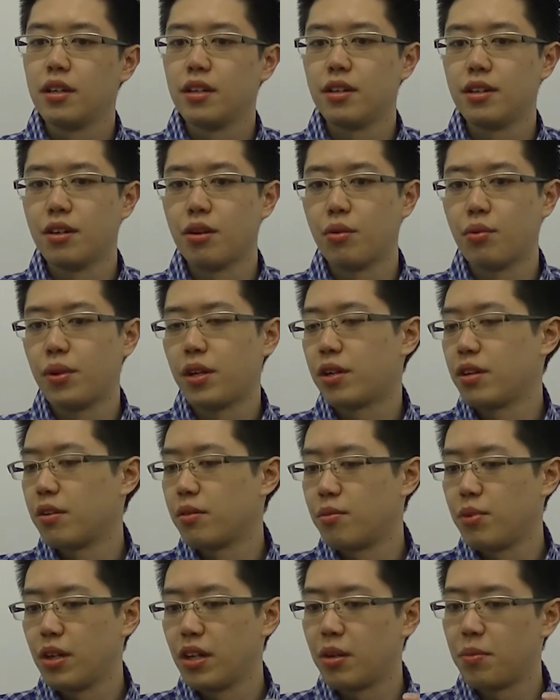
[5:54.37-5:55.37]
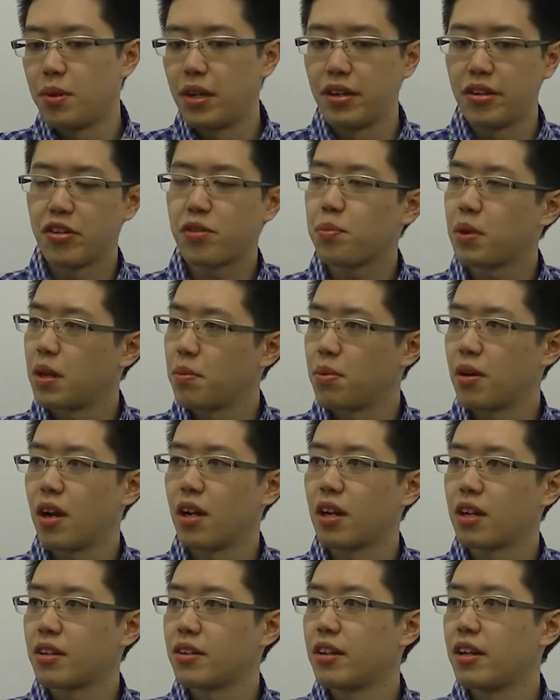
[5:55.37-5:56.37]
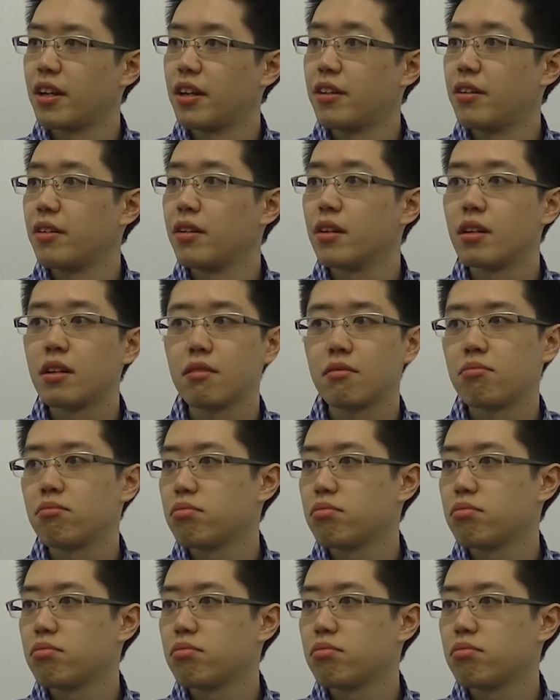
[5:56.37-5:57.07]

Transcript: we could be a display product in